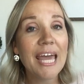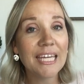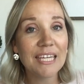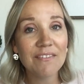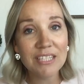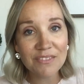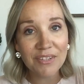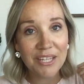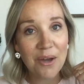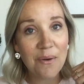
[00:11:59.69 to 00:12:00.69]
and give this
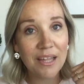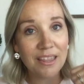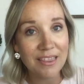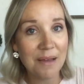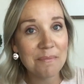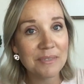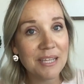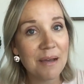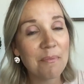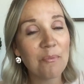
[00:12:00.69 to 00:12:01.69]
video a
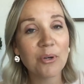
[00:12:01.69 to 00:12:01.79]
thumbs up.